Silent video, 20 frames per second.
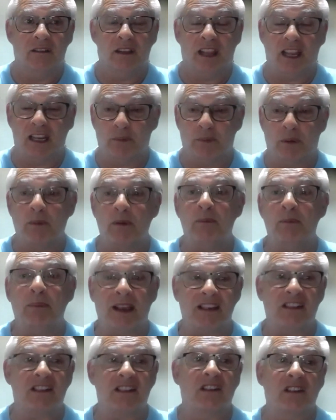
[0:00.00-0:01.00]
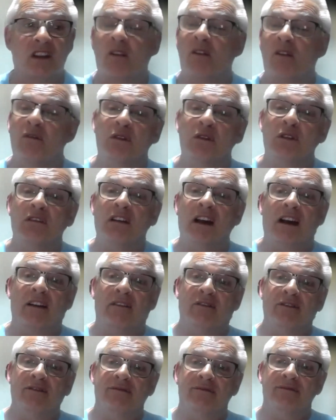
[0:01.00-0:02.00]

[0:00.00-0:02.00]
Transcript: That's probably best done through a graph.